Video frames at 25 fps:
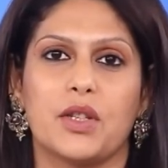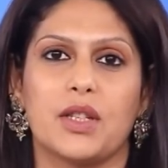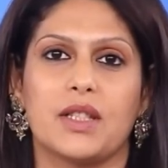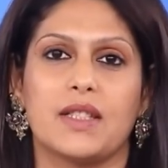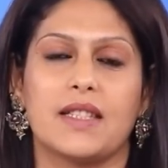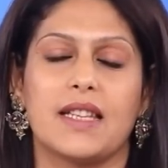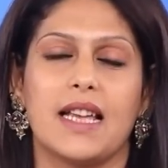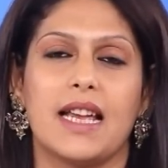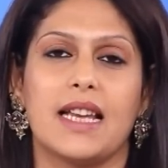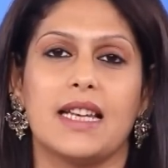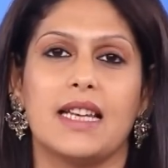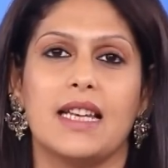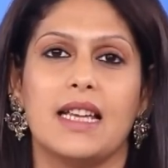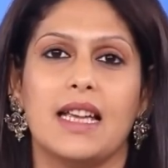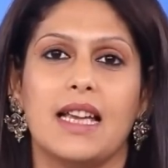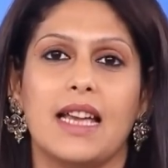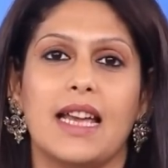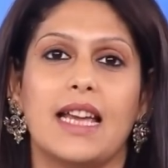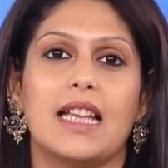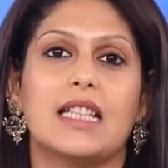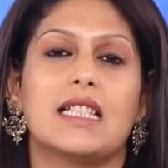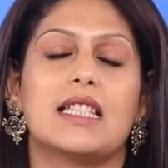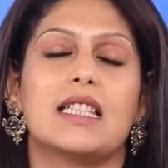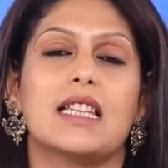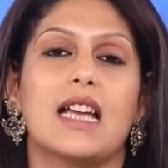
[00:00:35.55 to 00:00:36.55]
It said,
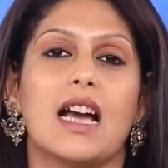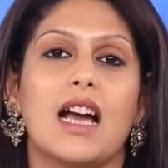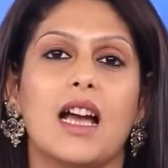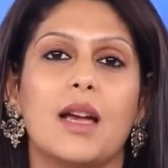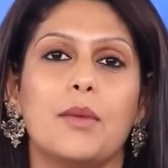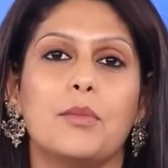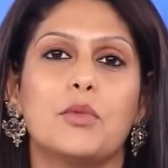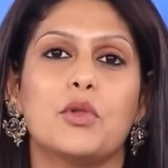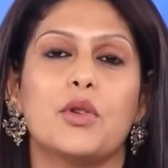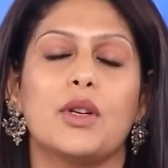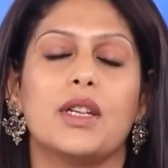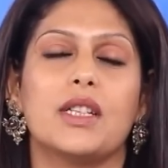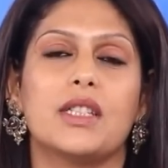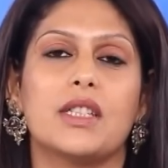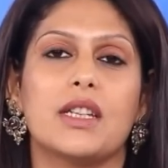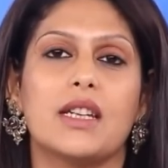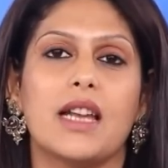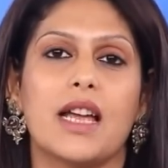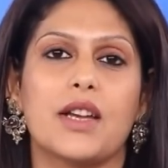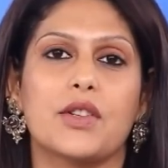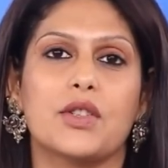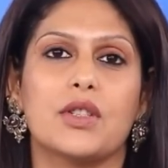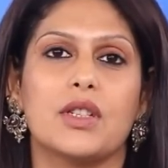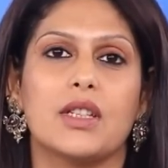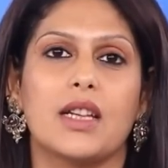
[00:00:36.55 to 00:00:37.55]
it's time to
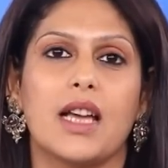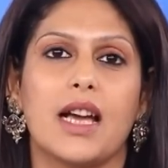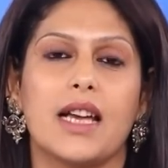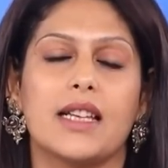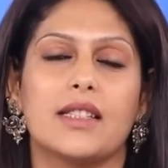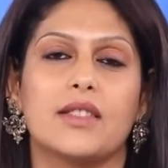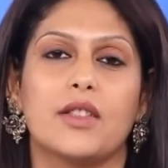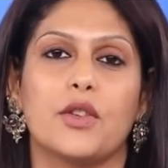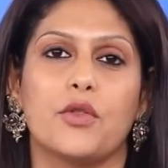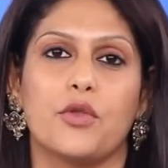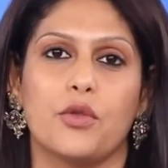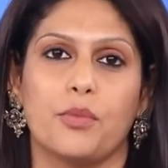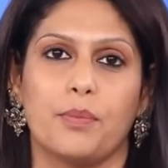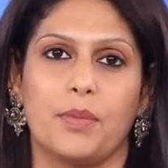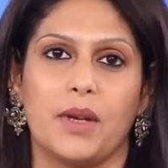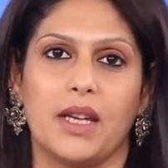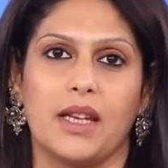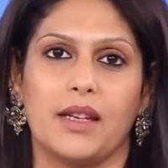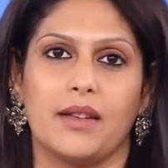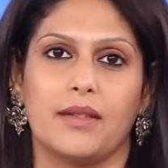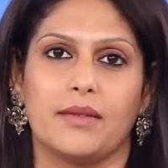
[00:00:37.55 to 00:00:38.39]
internationalize the rupee.